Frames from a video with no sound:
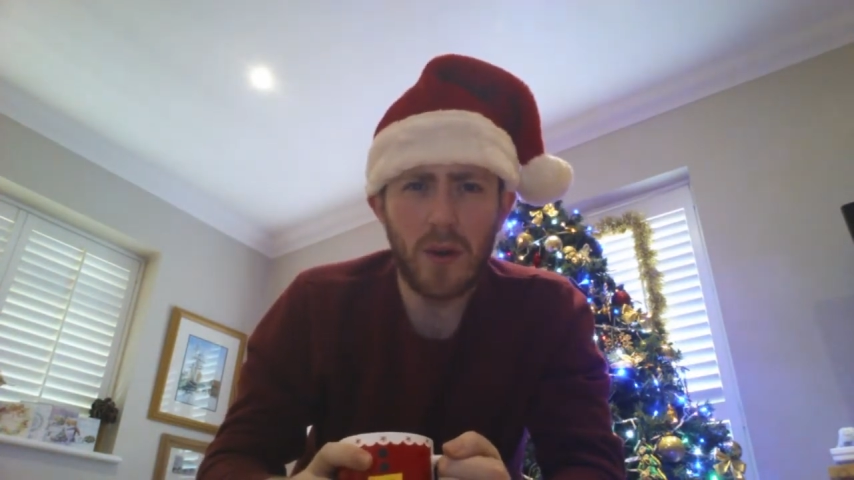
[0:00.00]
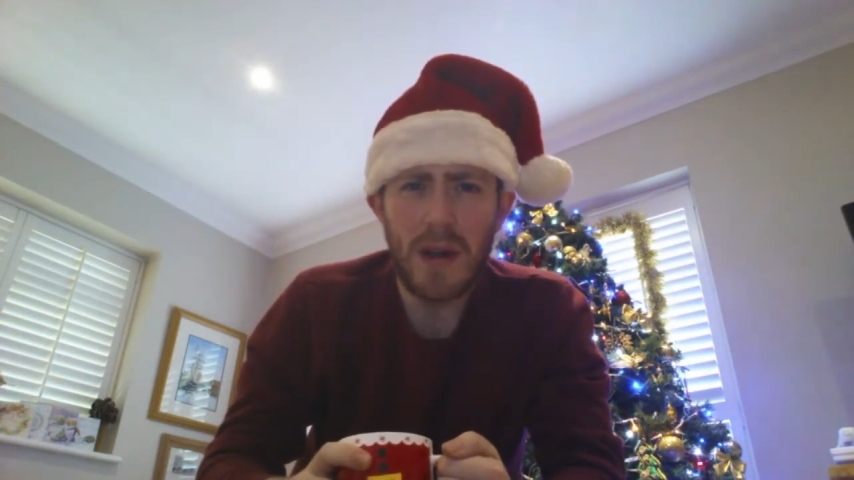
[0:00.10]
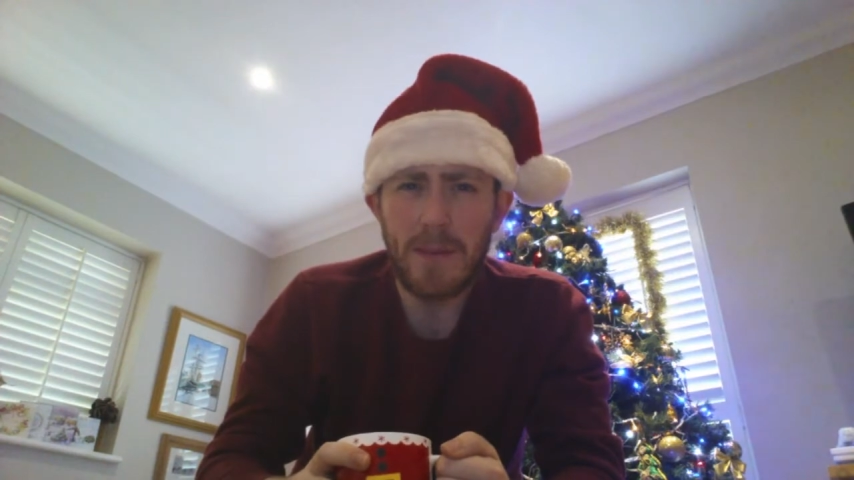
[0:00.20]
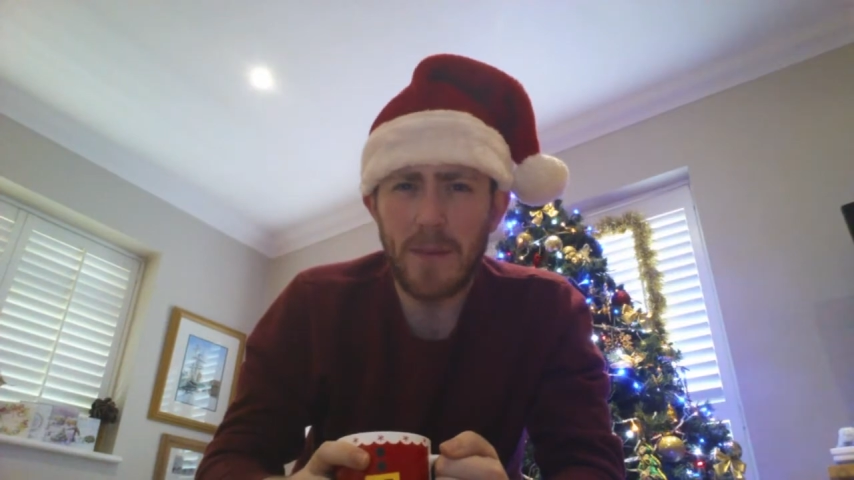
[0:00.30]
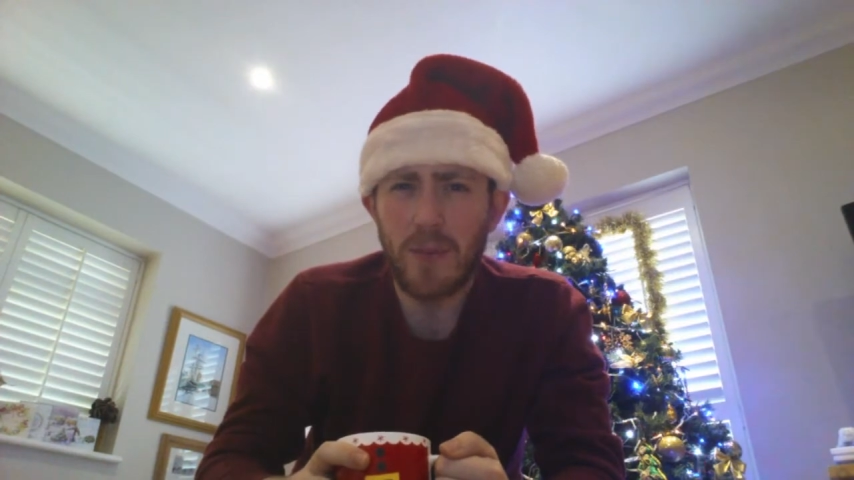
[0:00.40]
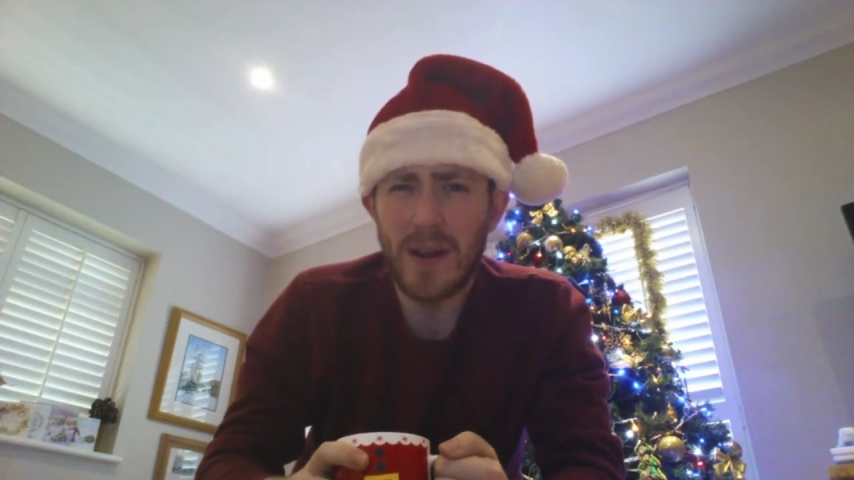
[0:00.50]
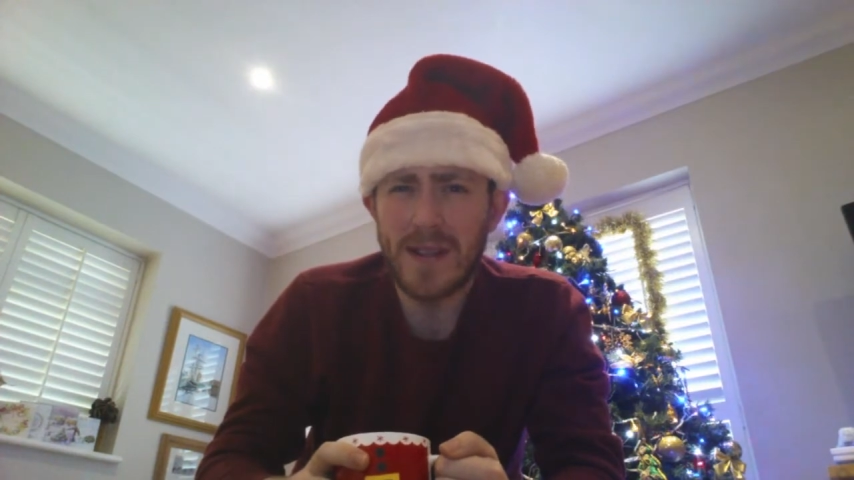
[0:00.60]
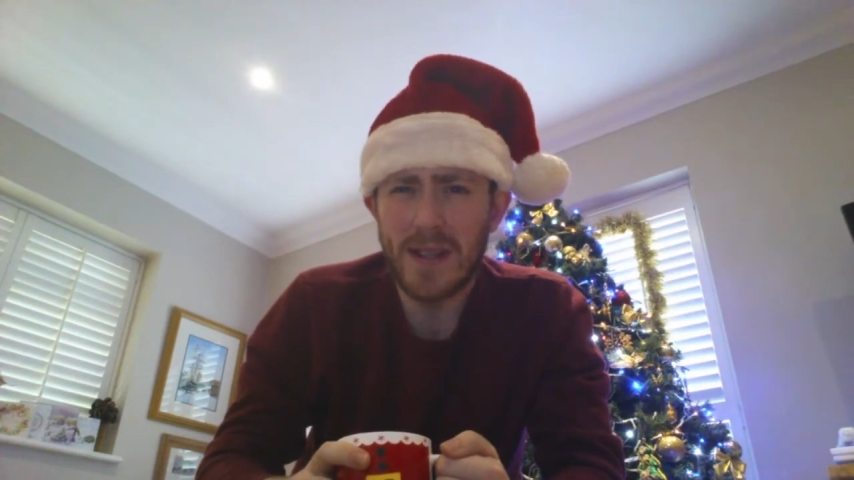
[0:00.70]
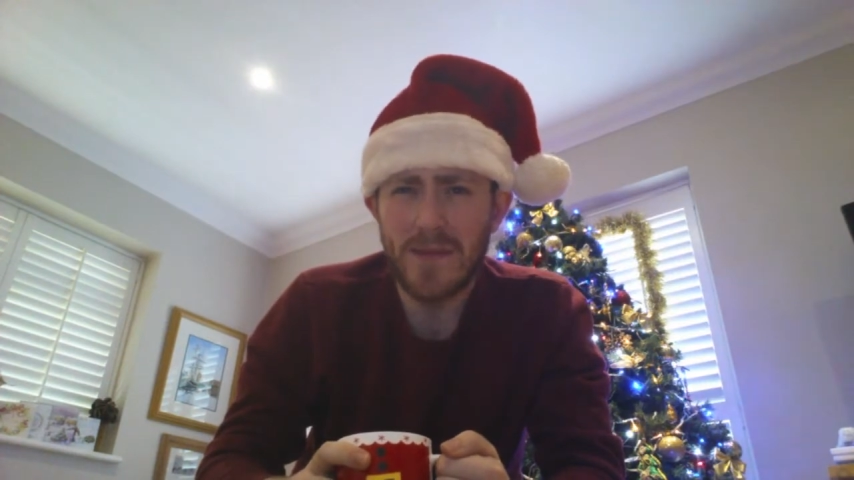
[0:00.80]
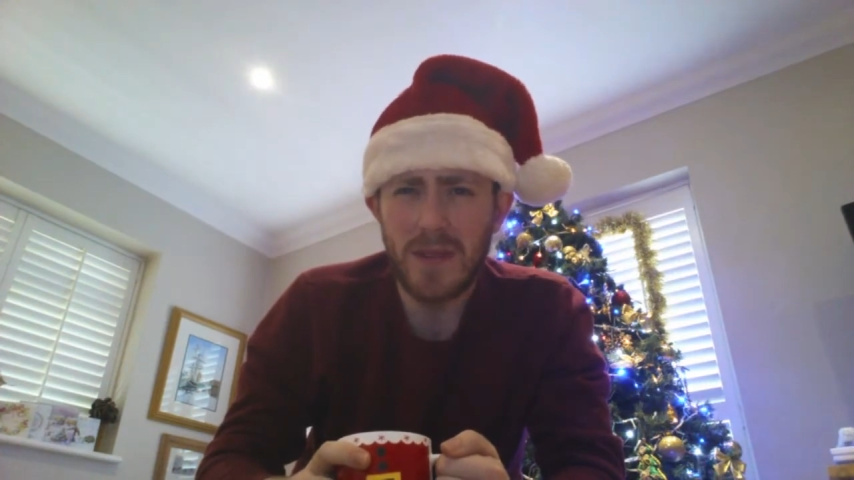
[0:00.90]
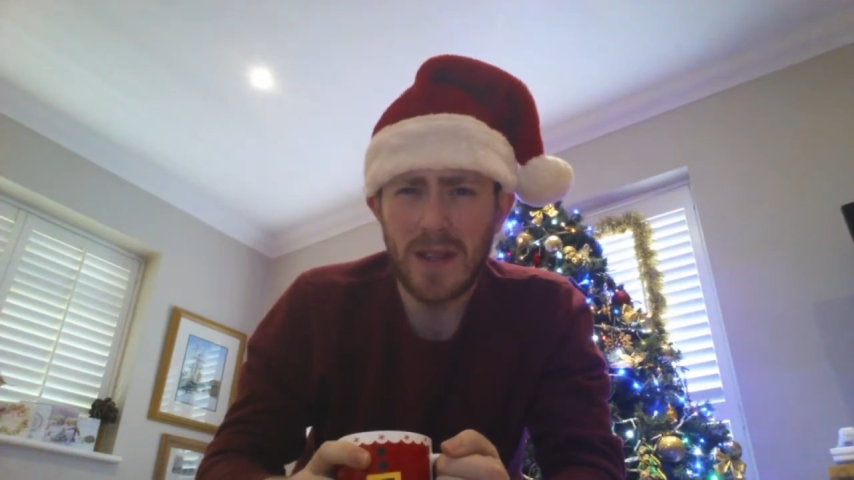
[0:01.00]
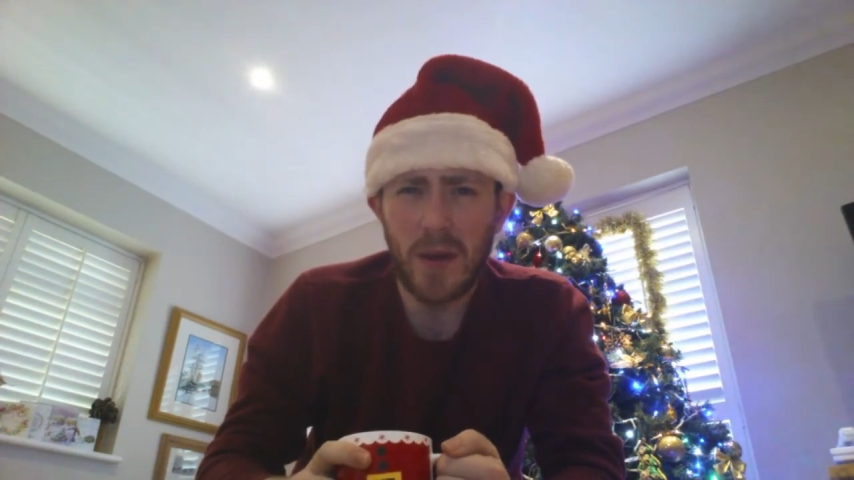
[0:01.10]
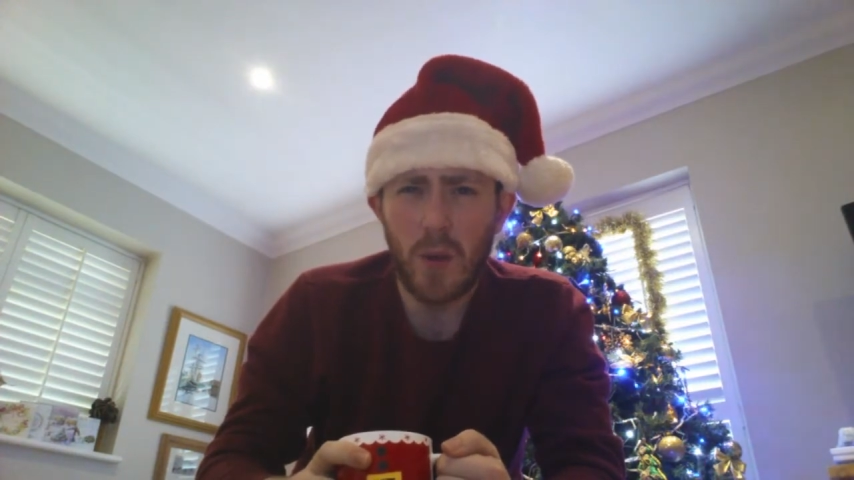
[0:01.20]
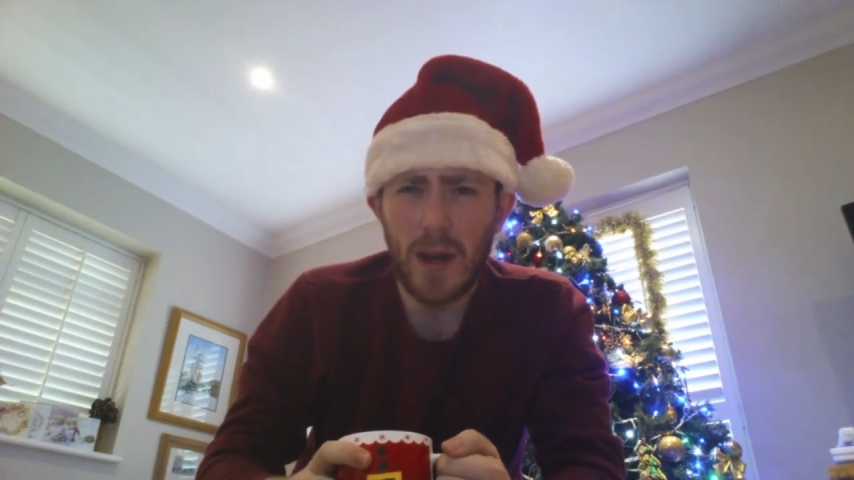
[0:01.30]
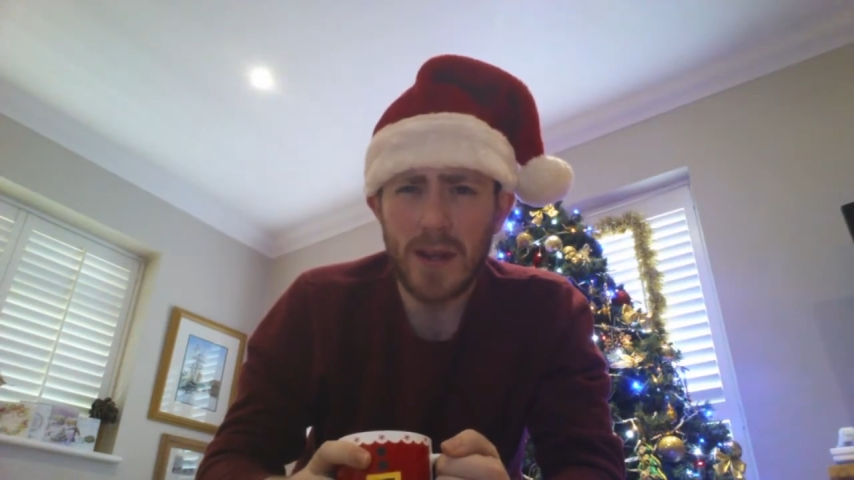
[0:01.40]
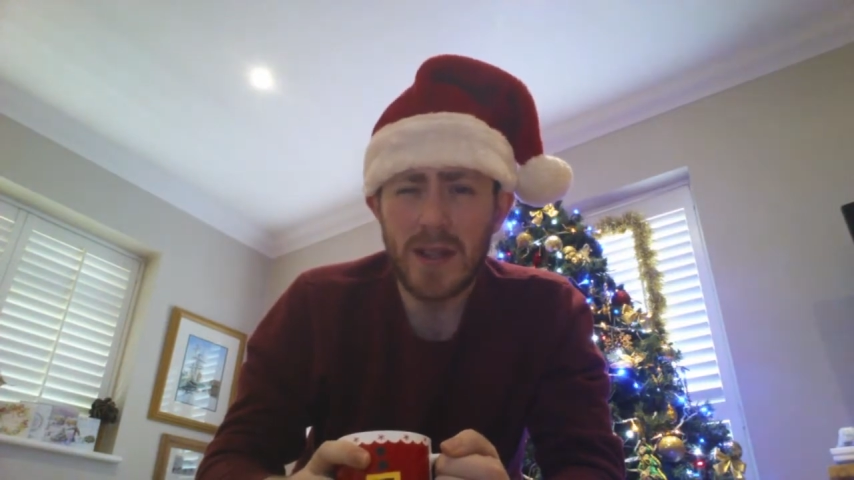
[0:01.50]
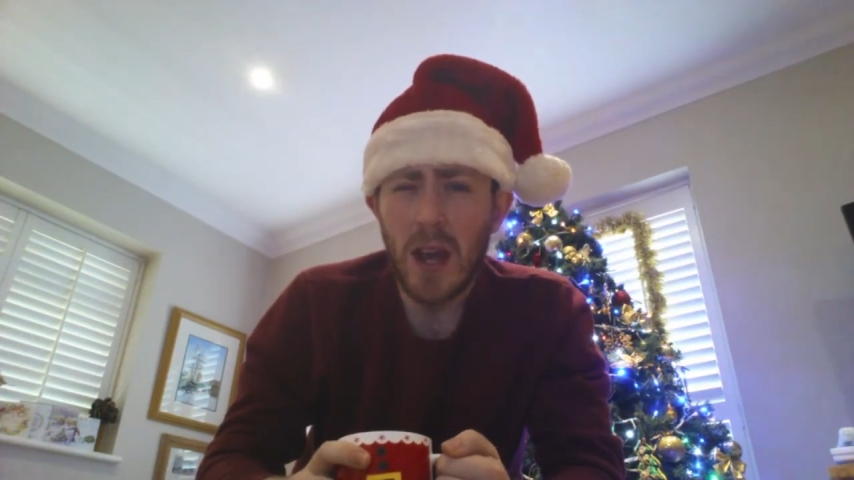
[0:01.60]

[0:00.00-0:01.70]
wrapping presents for the little ones,